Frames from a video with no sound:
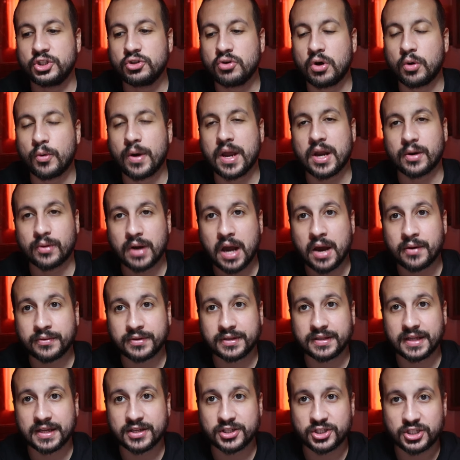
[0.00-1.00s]
knew a way
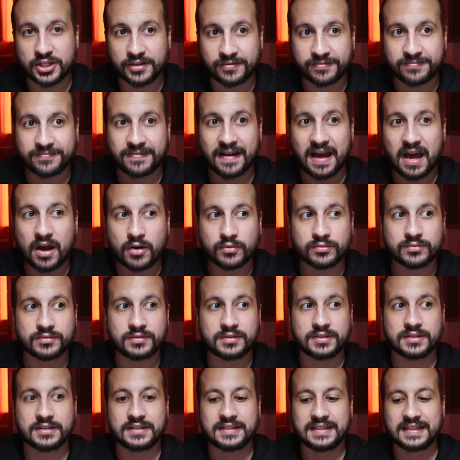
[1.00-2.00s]
around it, and she
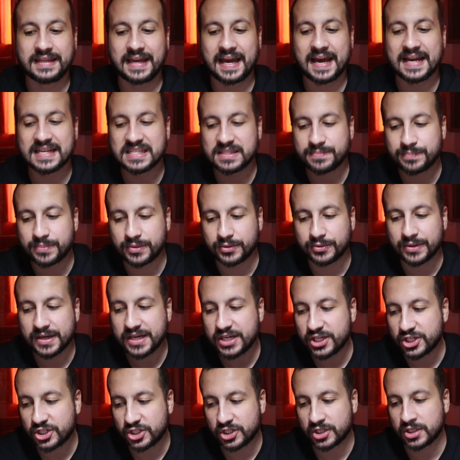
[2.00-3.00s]
found the
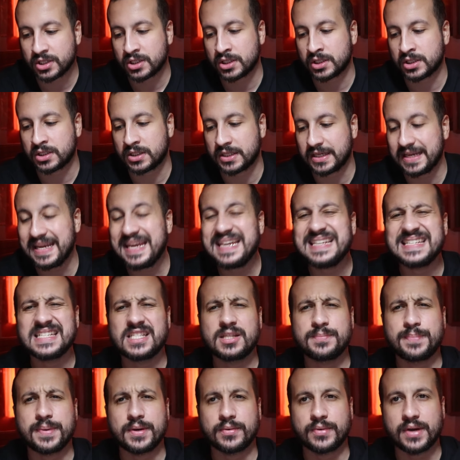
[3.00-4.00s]
aspiration, the
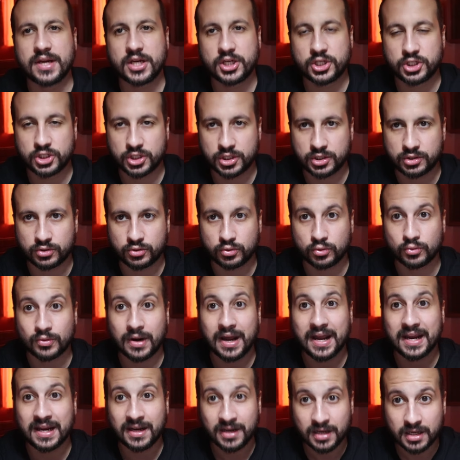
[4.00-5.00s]
inspiration to
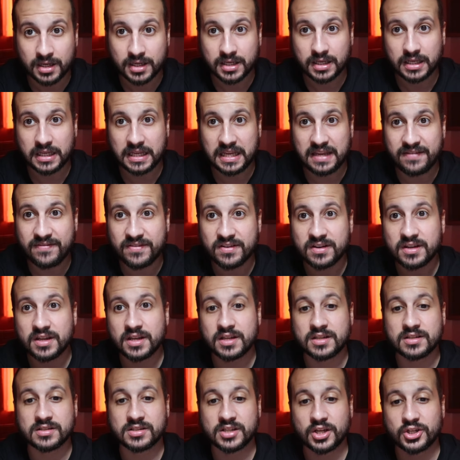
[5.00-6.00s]
write, even
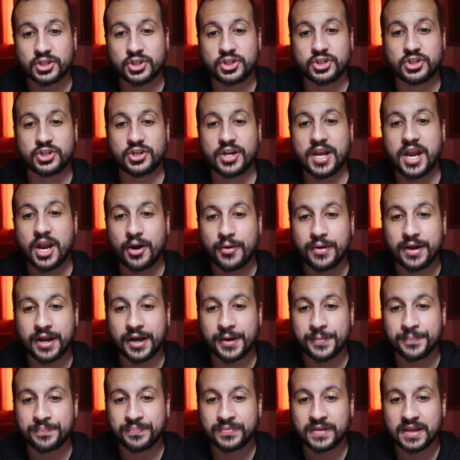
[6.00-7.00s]
in such
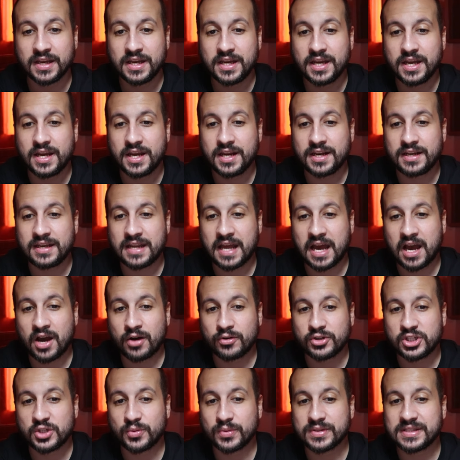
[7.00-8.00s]
area.
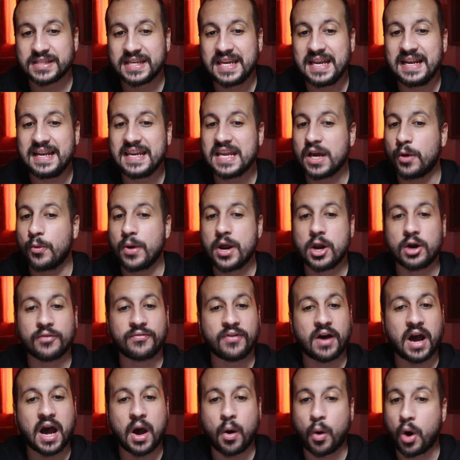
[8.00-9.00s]
Now, she was keenly aware
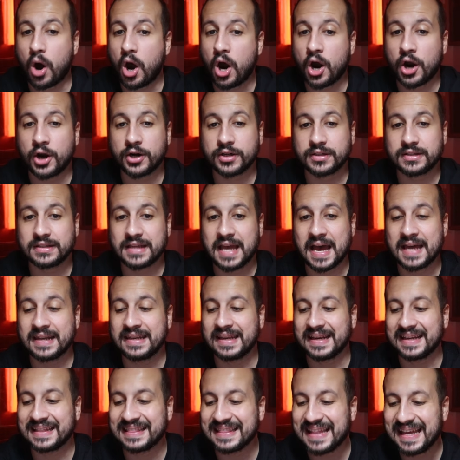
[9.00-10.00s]
of how art had
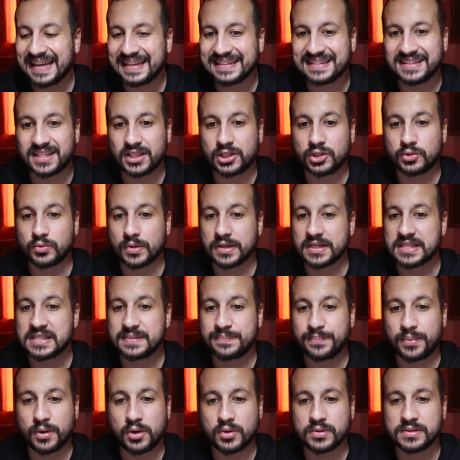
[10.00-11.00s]
neglected to
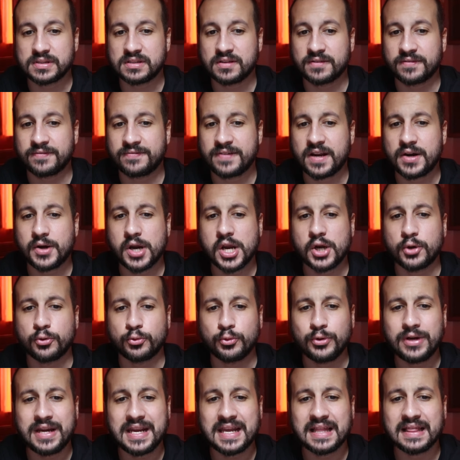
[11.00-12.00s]
expose the very
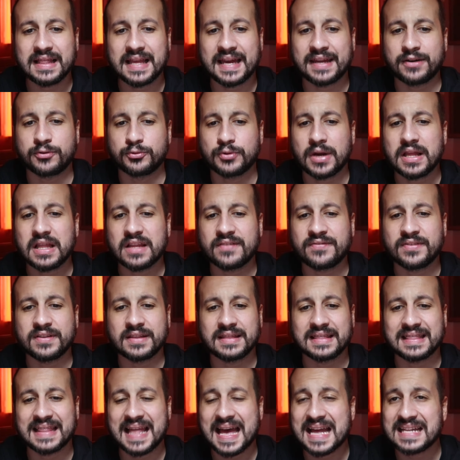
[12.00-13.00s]
real and
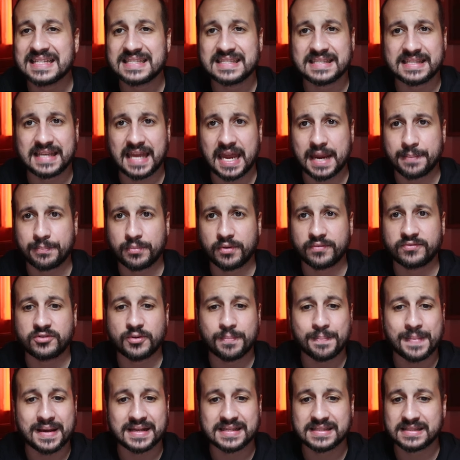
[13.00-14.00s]
relevant landscape of
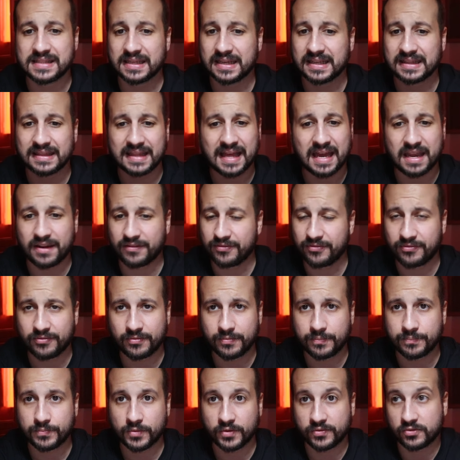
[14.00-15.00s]
domestic life,
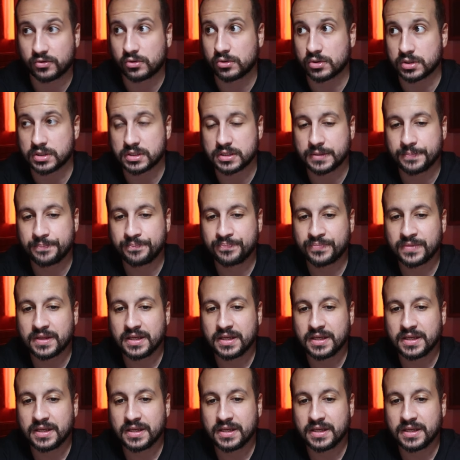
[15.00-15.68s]
of course.